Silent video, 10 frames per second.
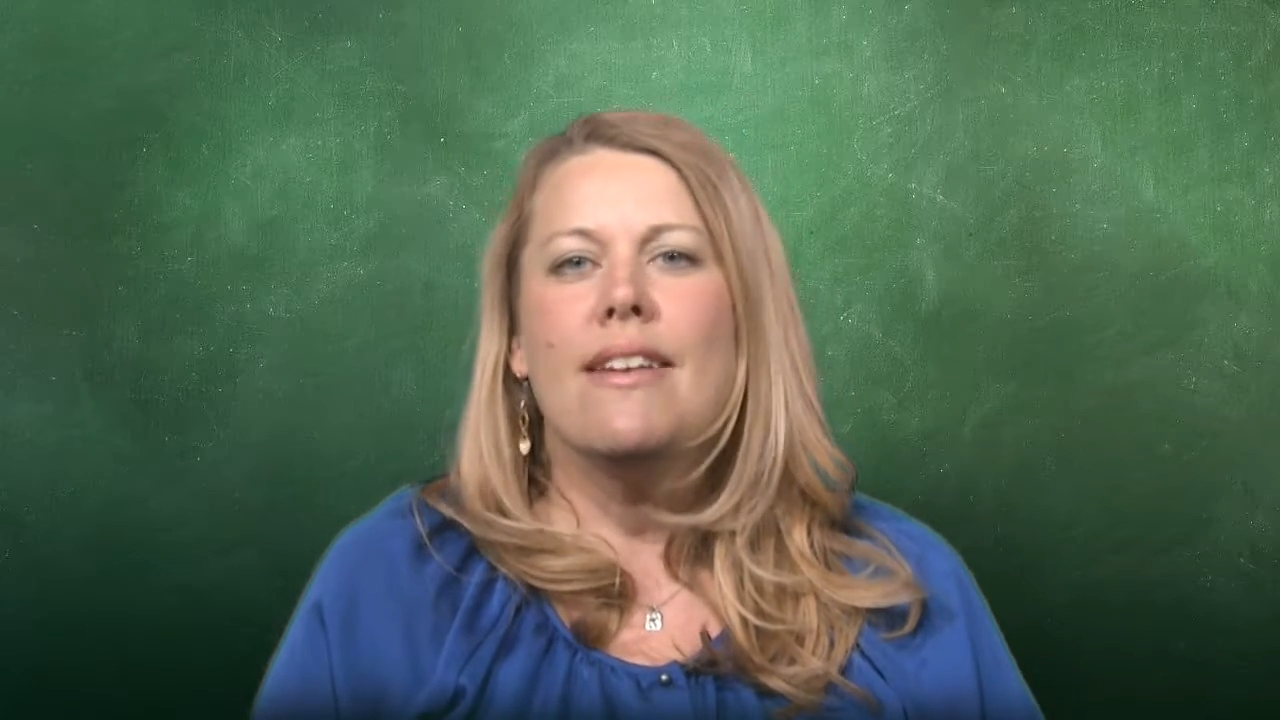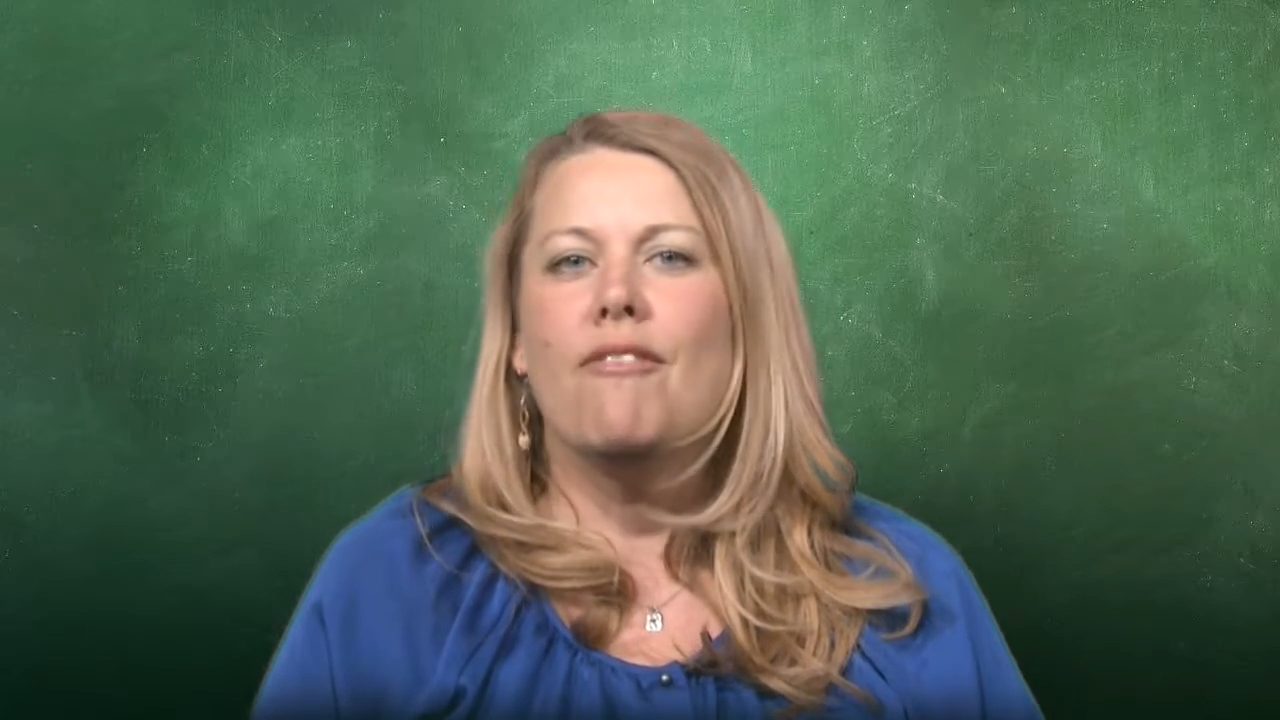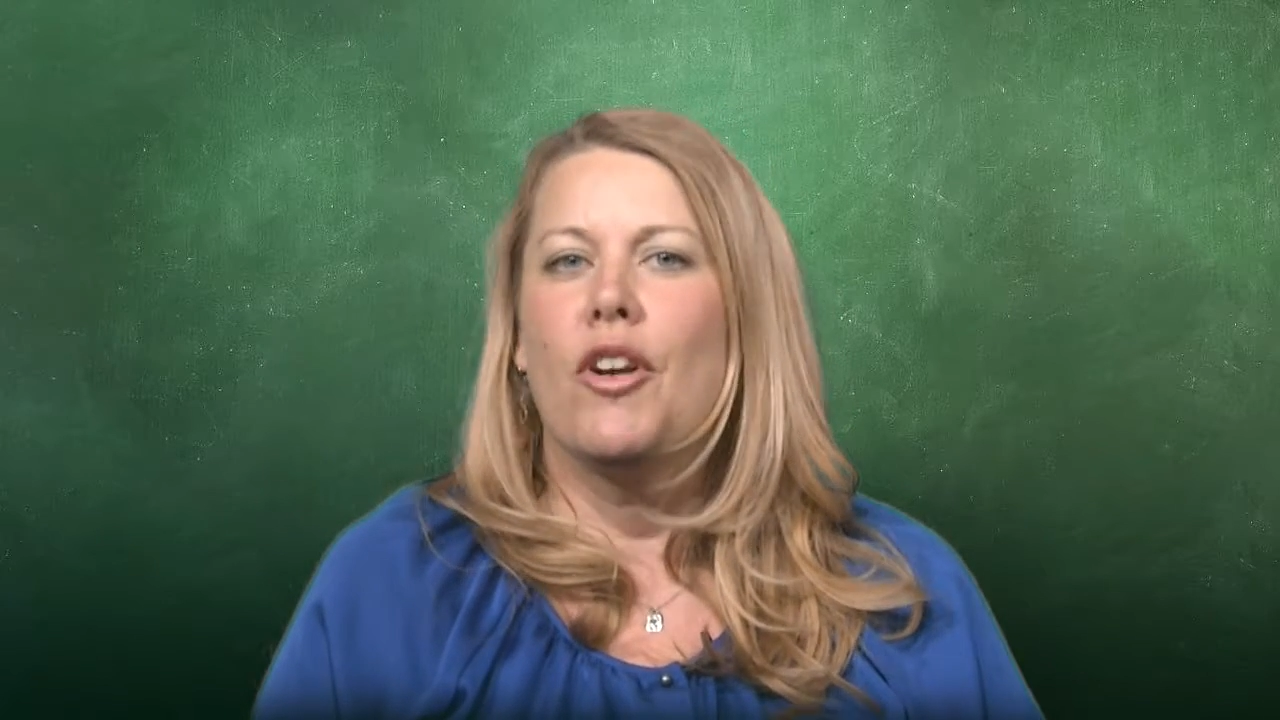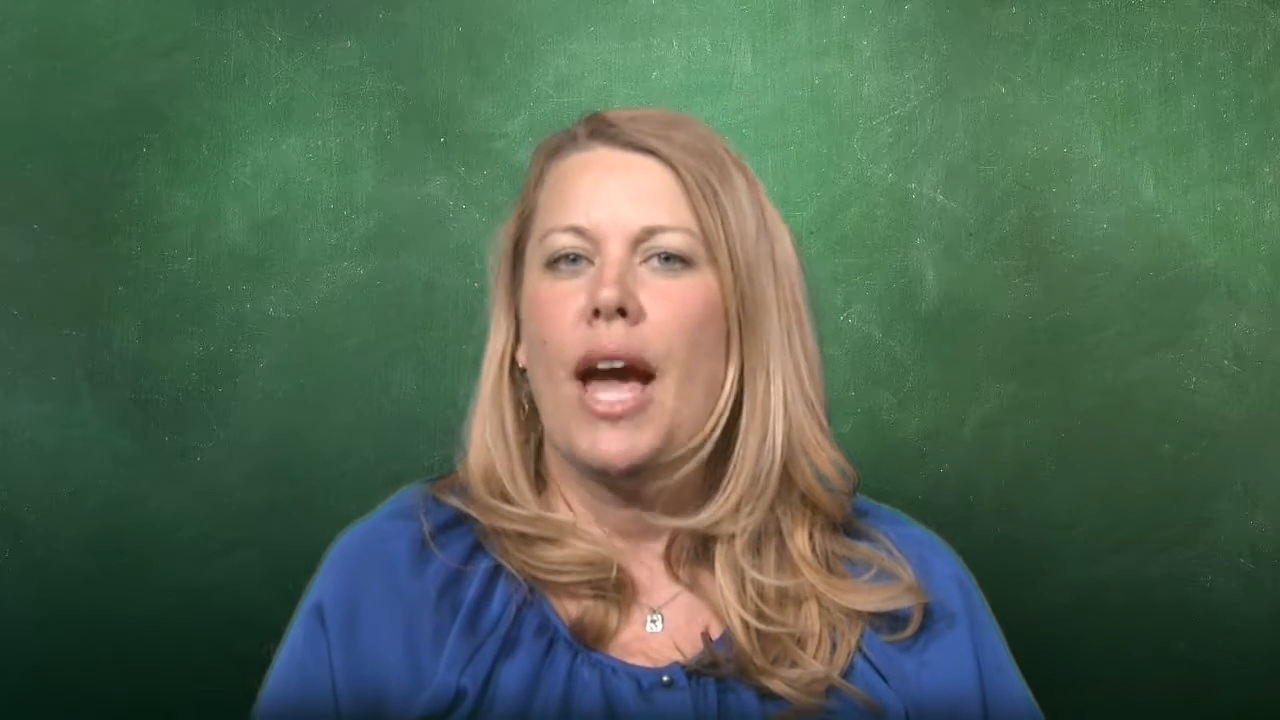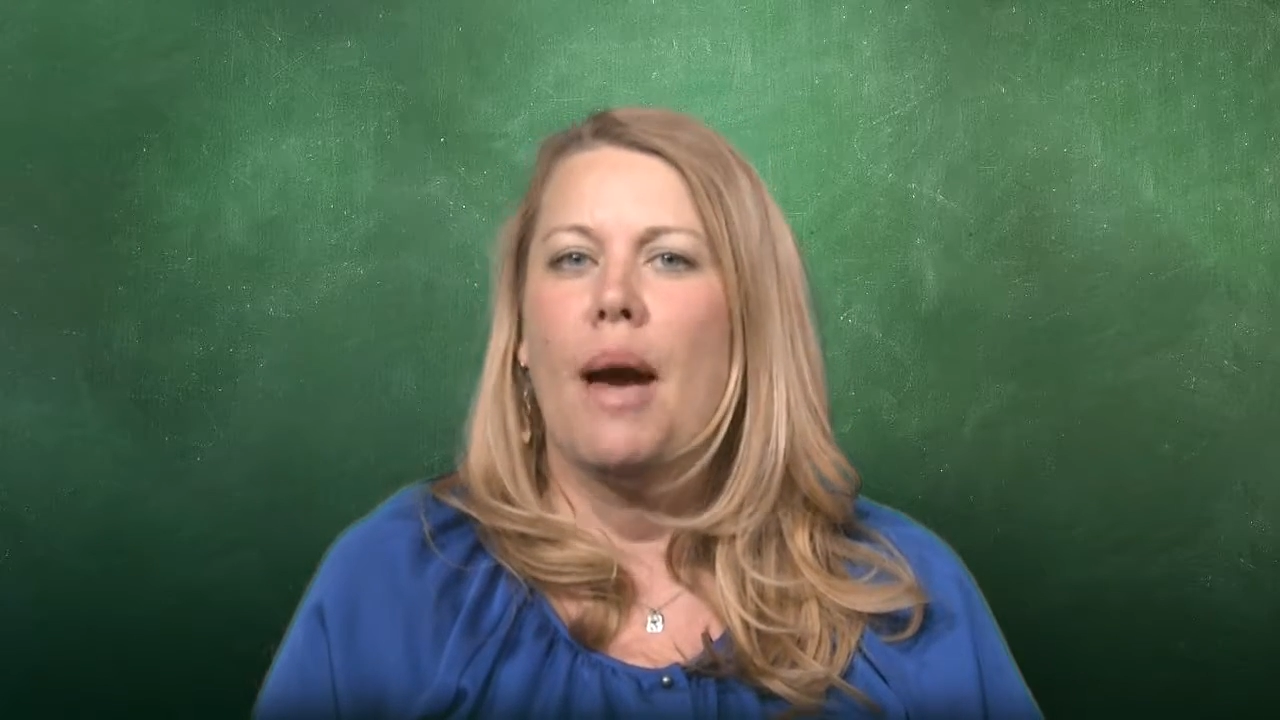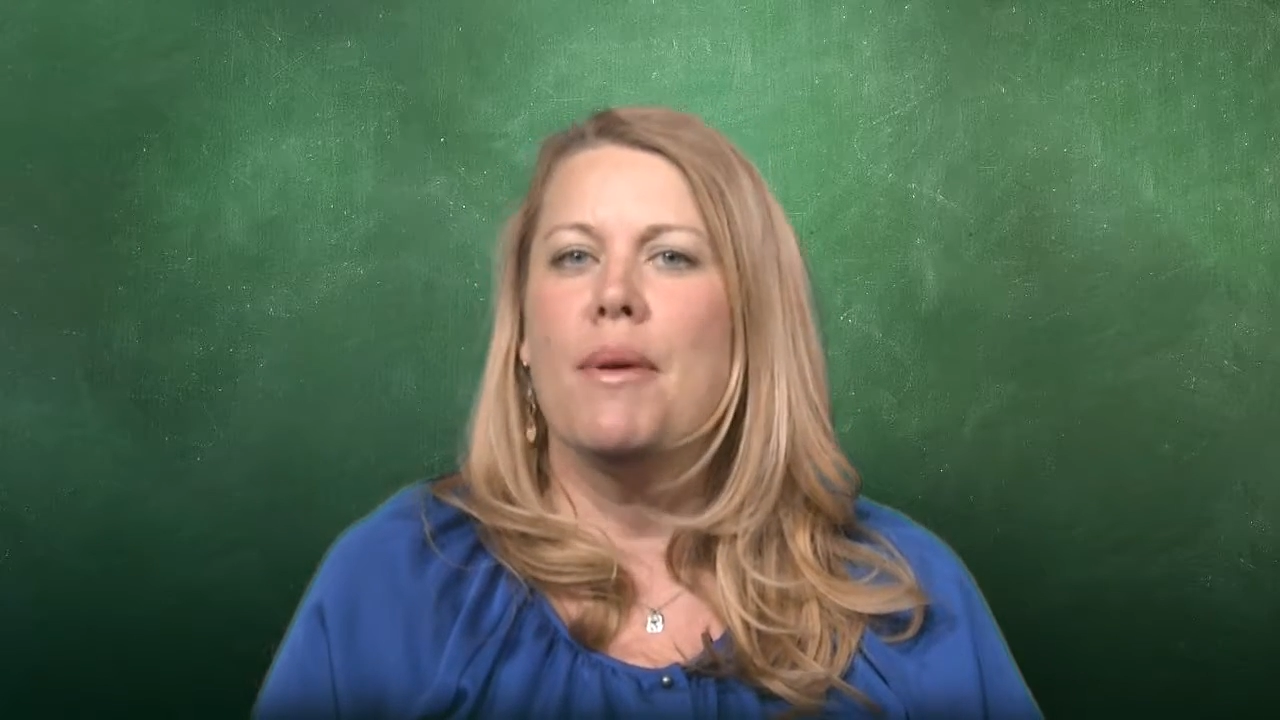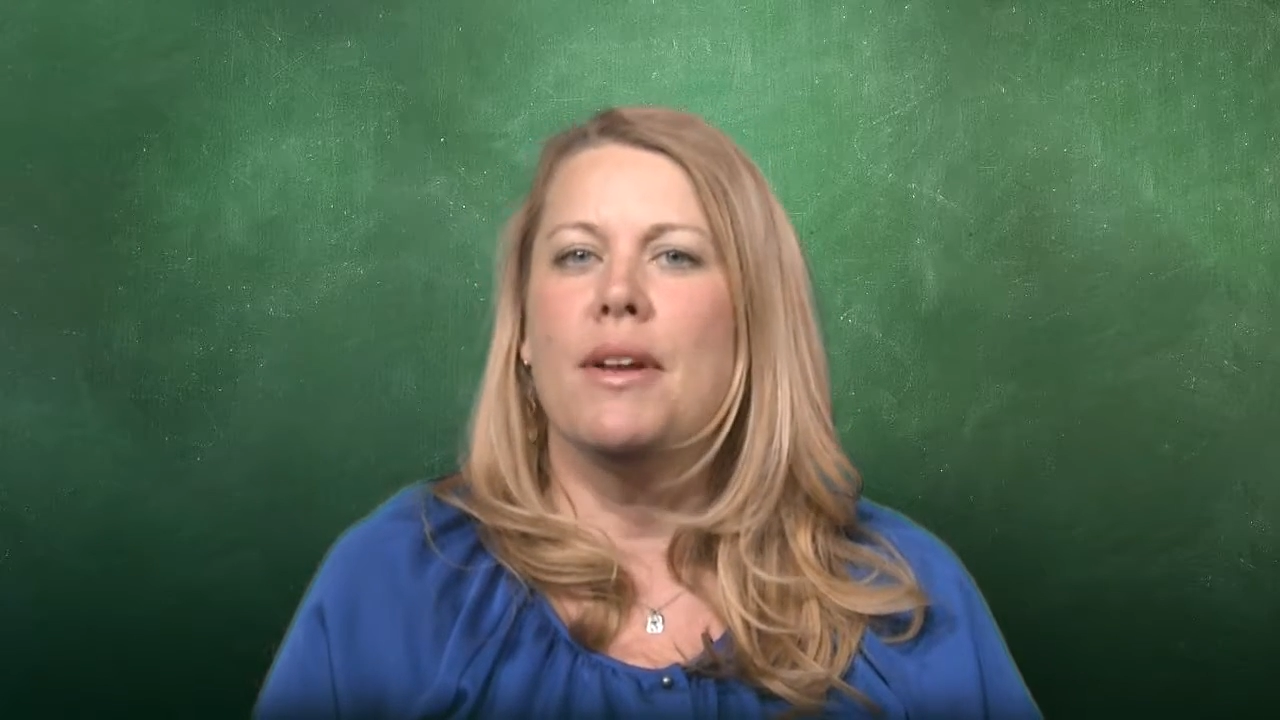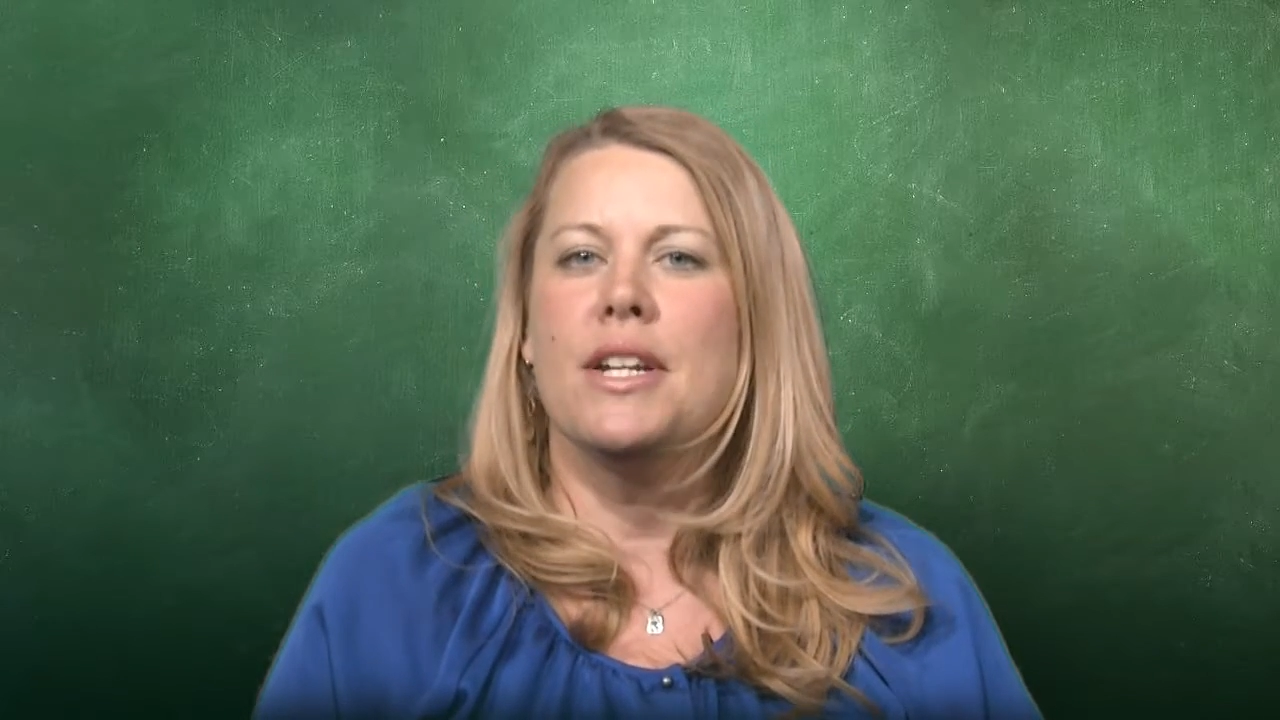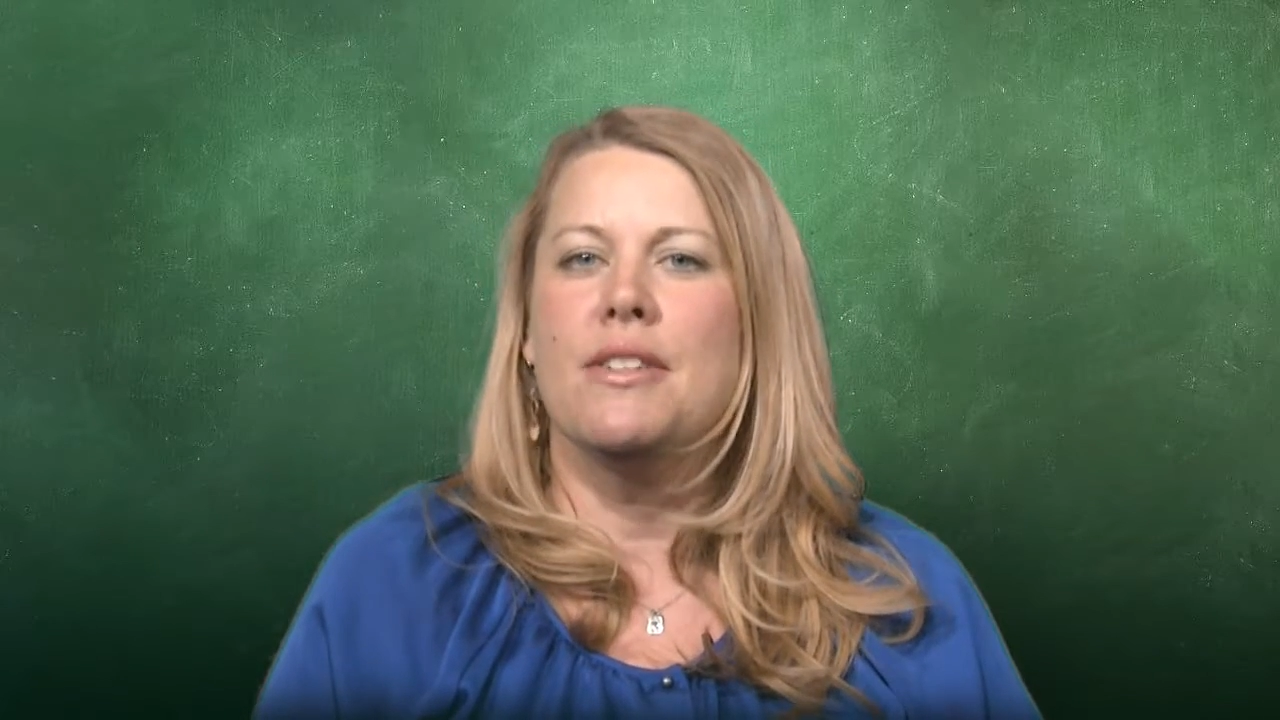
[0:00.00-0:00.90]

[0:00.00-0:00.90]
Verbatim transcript: vocabulary